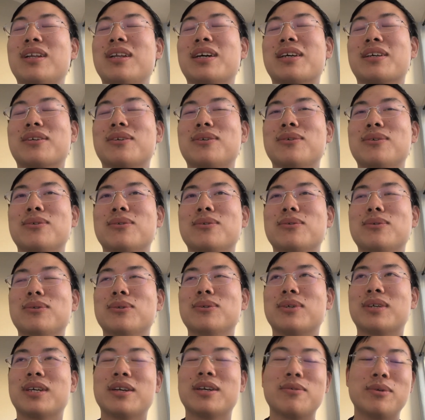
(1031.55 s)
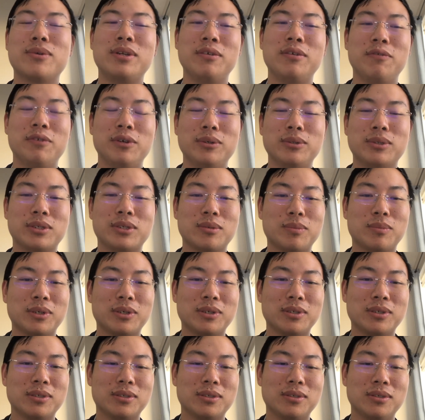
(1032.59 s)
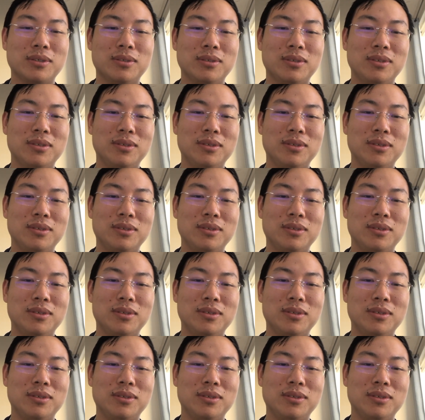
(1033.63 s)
Like you can't really filter because